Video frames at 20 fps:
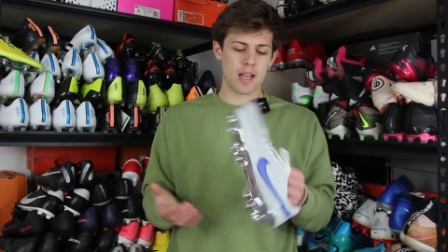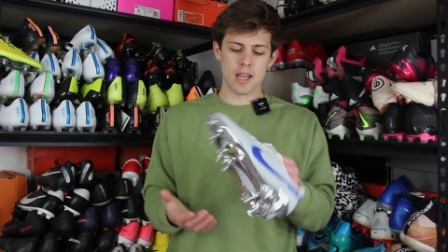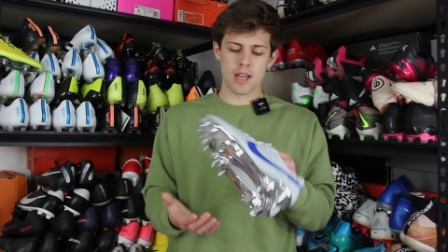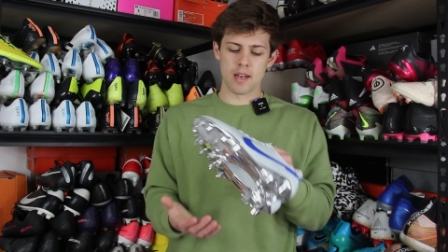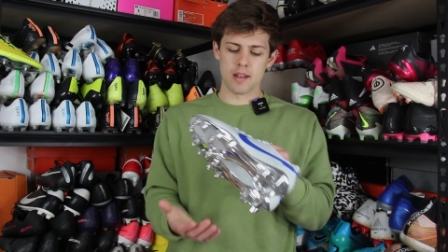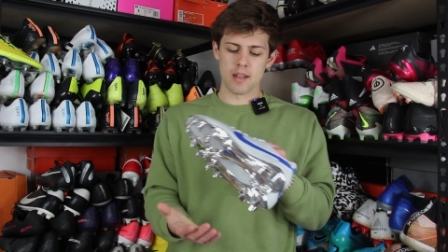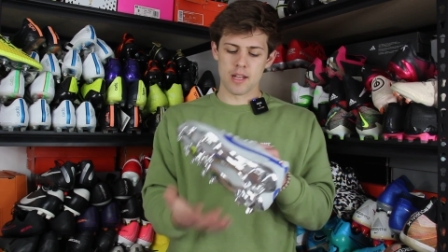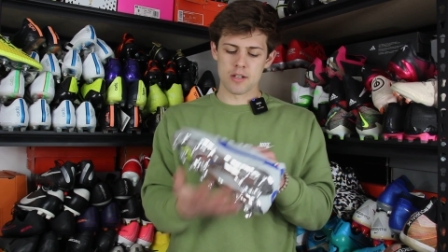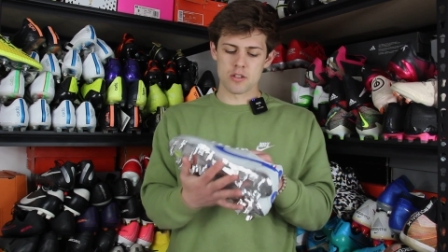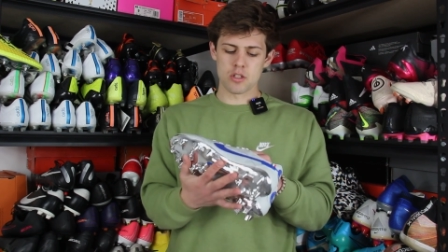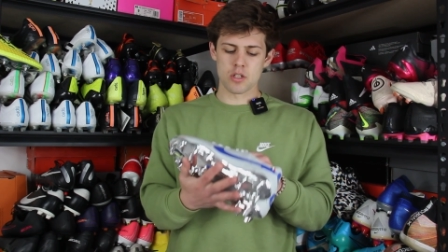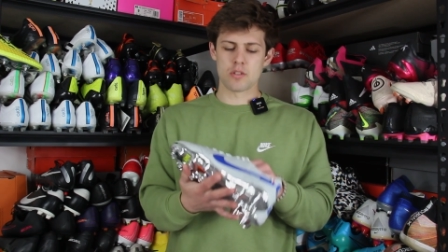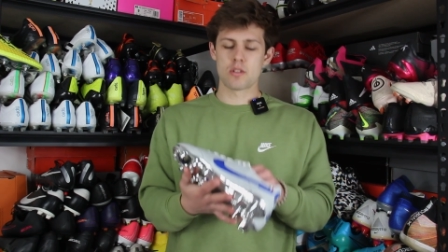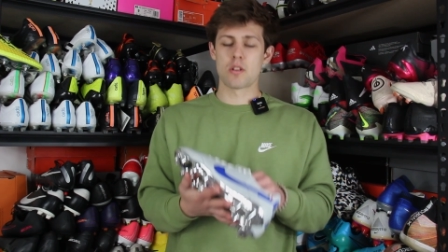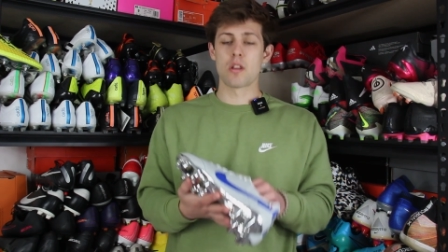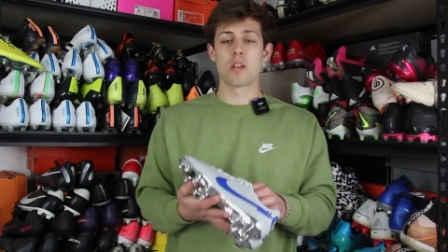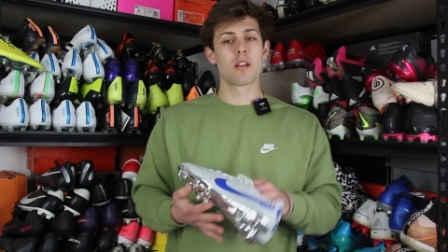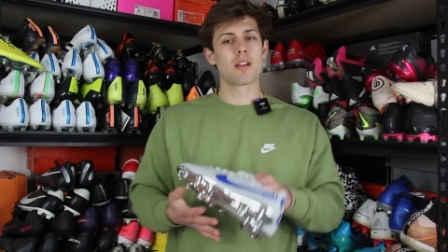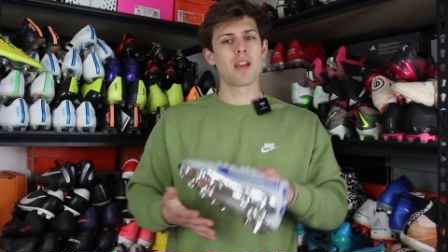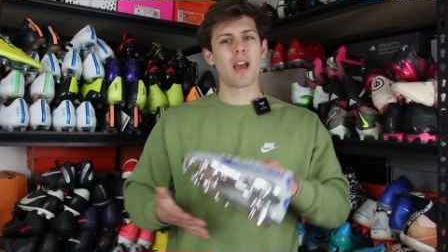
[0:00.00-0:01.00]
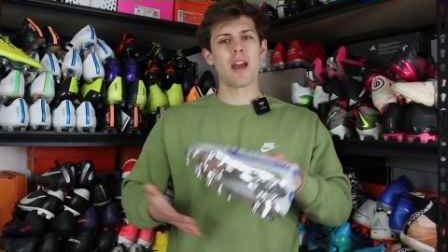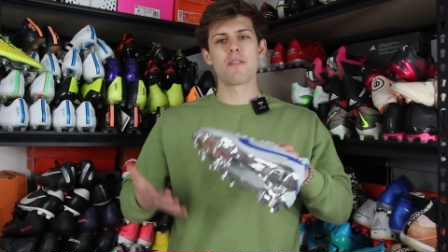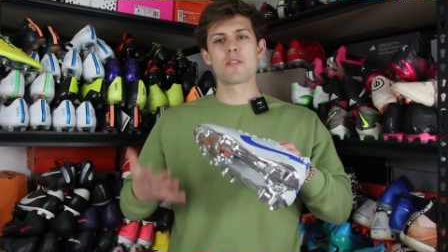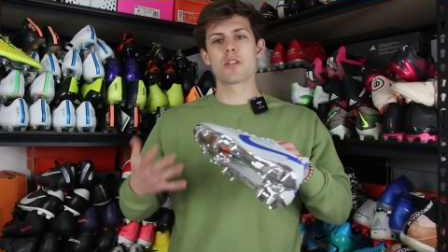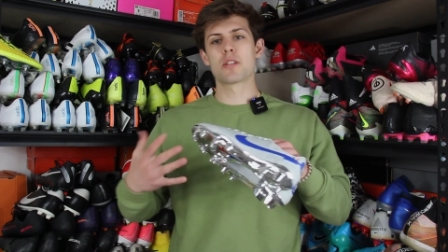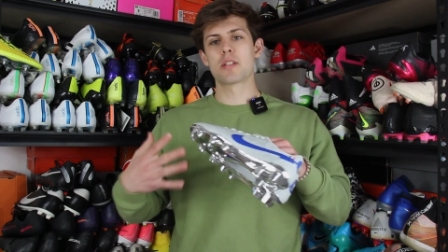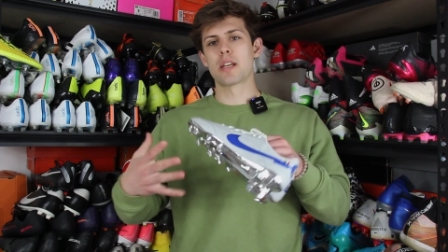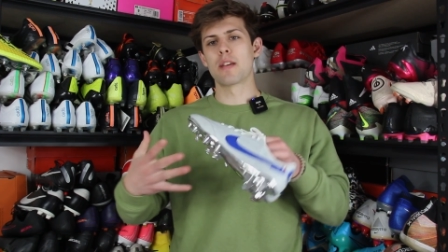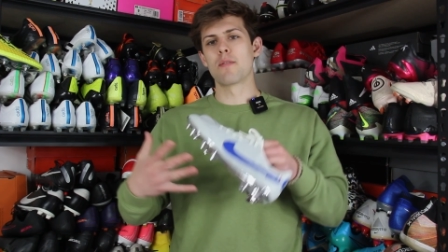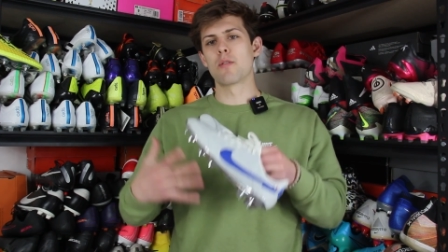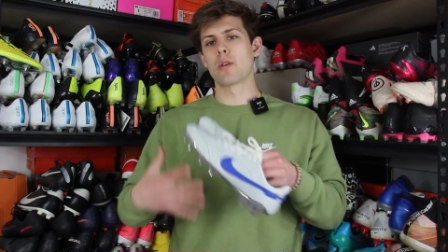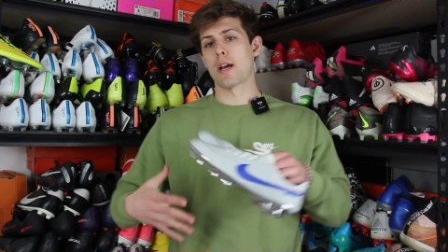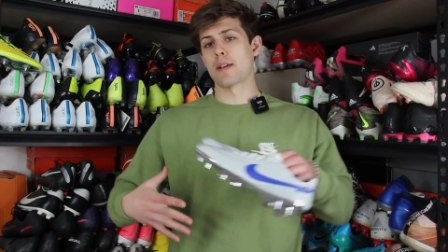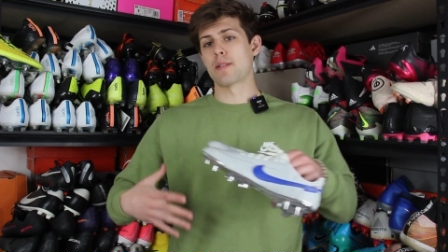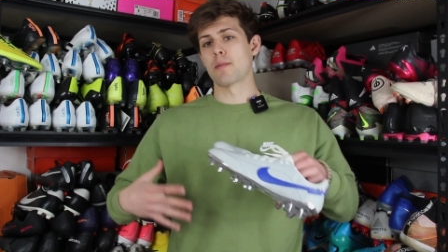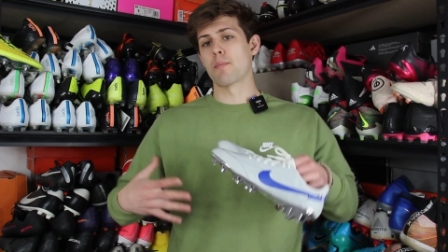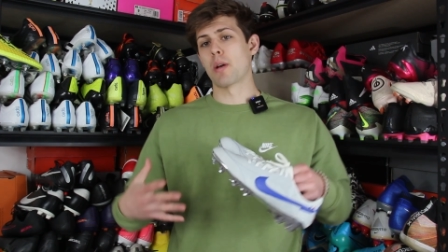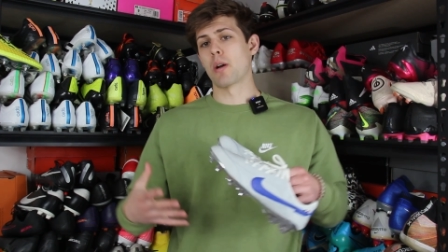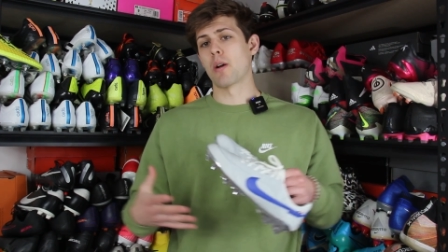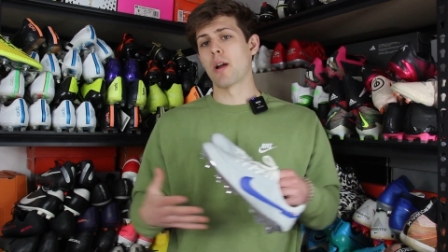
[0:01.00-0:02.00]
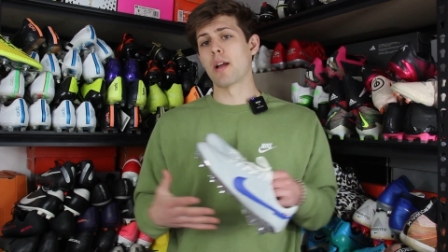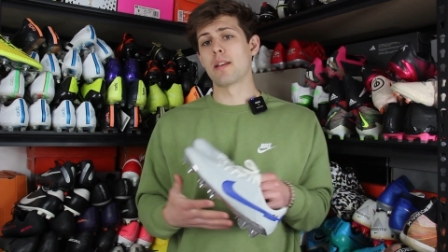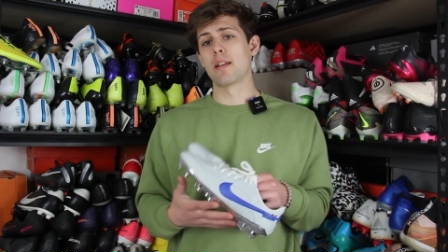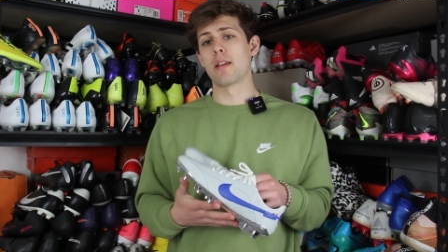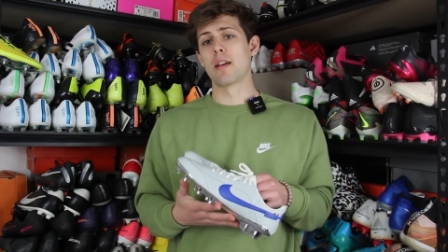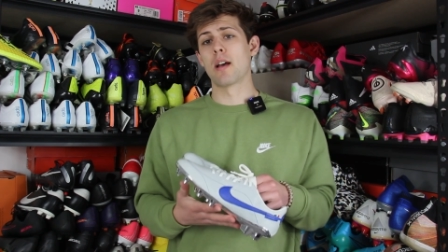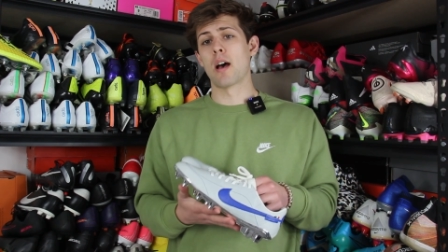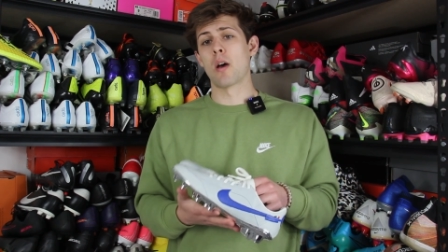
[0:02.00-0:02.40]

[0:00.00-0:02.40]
and it's just kind of just to give you guys a better idea